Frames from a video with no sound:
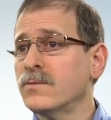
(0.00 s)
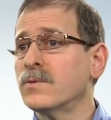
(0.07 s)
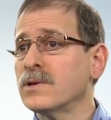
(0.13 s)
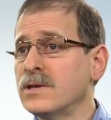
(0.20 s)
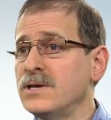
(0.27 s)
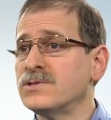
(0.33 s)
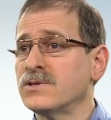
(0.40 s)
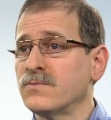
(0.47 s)
the
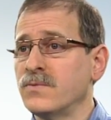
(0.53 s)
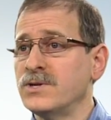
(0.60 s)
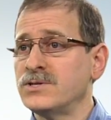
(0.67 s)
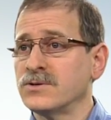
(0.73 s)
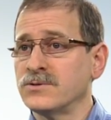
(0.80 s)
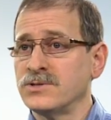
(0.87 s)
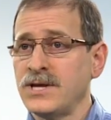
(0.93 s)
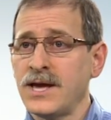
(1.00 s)
release of
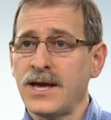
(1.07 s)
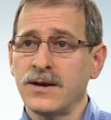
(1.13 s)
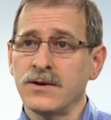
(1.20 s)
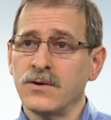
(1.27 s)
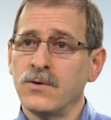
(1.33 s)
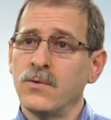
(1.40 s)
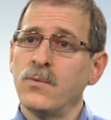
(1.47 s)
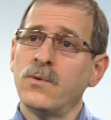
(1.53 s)
Windchill 10,
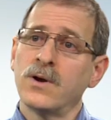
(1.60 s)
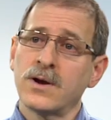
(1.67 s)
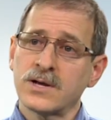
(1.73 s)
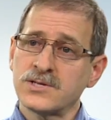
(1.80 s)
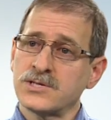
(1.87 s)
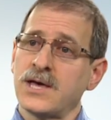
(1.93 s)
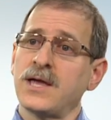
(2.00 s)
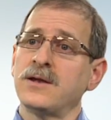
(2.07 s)
we're
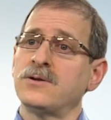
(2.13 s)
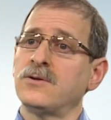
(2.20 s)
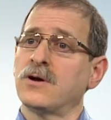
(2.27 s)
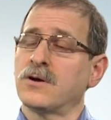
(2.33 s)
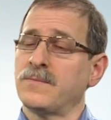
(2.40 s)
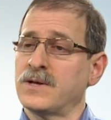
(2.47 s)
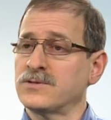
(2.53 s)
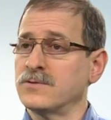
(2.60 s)
excited to talk
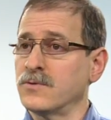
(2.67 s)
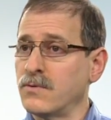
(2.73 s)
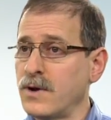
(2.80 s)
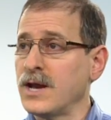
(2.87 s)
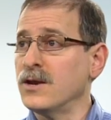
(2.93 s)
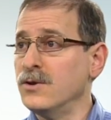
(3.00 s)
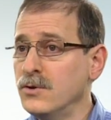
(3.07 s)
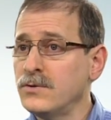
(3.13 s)
about some
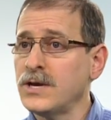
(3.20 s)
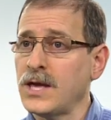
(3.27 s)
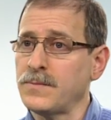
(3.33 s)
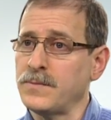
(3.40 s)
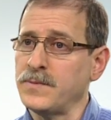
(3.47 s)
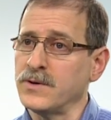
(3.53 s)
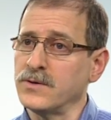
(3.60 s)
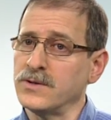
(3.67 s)
great new
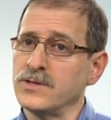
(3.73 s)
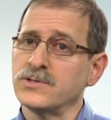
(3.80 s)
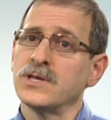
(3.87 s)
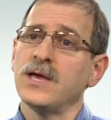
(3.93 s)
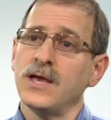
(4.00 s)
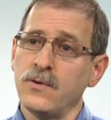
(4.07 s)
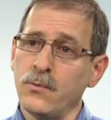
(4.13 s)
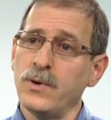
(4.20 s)
capabilities
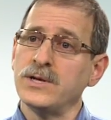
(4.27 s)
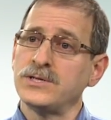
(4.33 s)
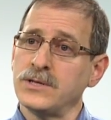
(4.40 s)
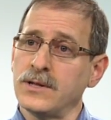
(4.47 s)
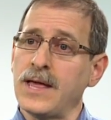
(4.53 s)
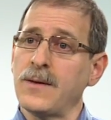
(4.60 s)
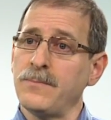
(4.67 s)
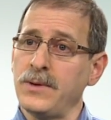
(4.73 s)
in
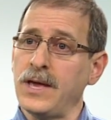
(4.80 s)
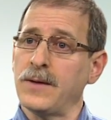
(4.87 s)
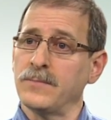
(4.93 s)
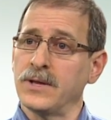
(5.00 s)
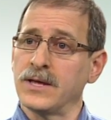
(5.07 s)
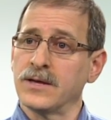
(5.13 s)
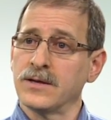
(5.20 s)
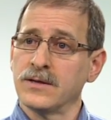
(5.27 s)
Windchill MPM
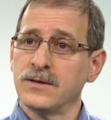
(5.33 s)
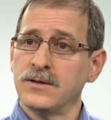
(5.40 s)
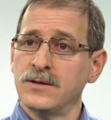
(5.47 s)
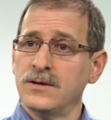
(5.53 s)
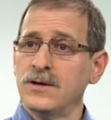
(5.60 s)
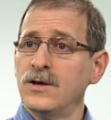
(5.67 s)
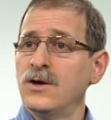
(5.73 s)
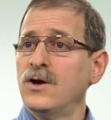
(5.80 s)
Link.
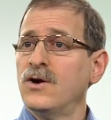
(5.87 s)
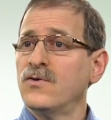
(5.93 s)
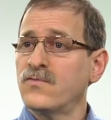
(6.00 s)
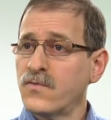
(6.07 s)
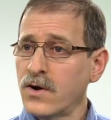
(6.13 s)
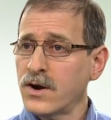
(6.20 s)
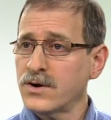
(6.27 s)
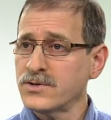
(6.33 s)

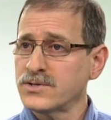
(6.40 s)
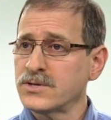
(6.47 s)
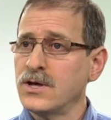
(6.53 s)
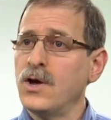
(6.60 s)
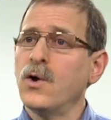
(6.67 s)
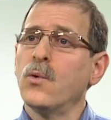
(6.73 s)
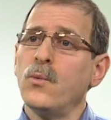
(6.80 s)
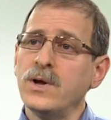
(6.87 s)
First,
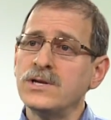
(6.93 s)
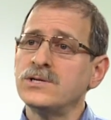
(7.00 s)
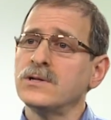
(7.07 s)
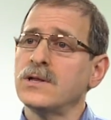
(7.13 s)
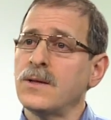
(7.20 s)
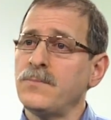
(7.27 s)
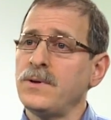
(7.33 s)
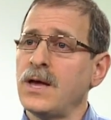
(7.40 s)

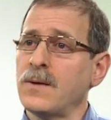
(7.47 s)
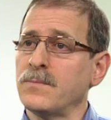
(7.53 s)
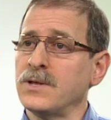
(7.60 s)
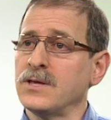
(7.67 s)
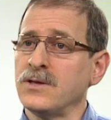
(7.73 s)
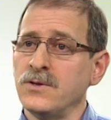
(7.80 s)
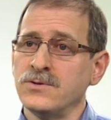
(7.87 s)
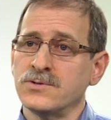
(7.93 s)
Windchill MPM
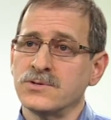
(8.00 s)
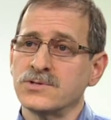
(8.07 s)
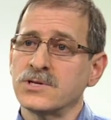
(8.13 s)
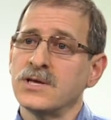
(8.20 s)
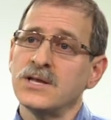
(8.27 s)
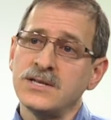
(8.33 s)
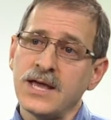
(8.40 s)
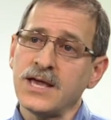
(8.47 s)
Link users
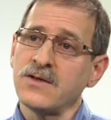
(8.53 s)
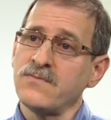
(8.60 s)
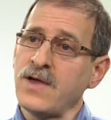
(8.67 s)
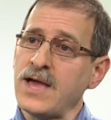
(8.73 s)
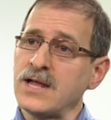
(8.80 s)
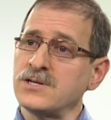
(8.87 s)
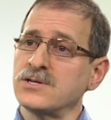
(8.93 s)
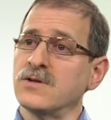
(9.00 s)
can take
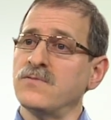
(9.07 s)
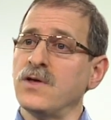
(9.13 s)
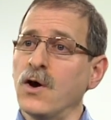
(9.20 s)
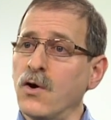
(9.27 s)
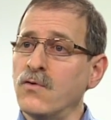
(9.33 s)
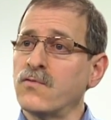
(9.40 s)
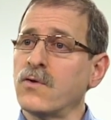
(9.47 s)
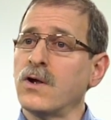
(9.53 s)
advantage of the
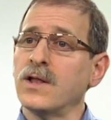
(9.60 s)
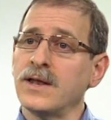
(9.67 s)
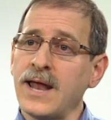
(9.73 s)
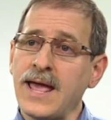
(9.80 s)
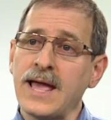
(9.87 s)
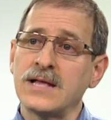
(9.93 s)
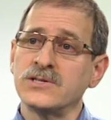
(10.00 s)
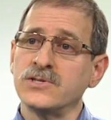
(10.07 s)
overall
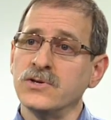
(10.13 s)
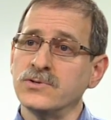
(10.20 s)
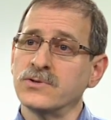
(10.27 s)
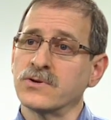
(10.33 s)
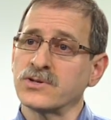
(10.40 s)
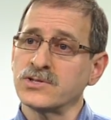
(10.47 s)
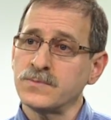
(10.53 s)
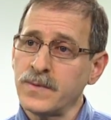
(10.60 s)
enhanced user
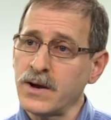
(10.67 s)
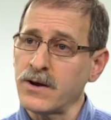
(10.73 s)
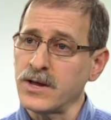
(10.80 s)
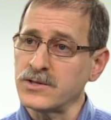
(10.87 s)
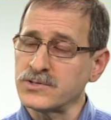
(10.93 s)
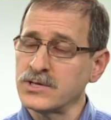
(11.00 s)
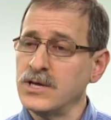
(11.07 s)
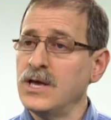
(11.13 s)

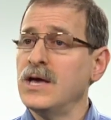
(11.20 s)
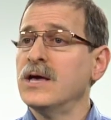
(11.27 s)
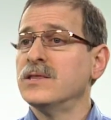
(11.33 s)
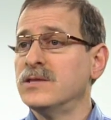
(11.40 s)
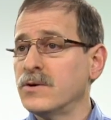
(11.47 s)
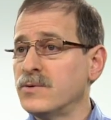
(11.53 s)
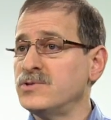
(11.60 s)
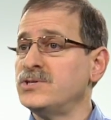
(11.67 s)
experience
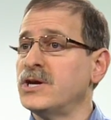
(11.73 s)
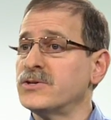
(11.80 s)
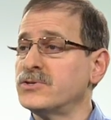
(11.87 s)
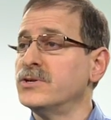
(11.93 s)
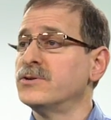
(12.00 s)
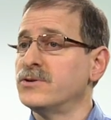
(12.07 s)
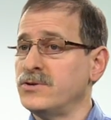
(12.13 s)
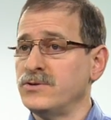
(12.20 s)
that was just
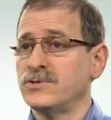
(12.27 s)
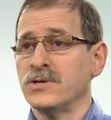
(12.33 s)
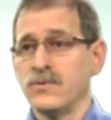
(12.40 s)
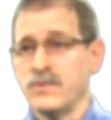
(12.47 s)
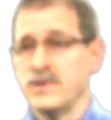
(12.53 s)
introduced in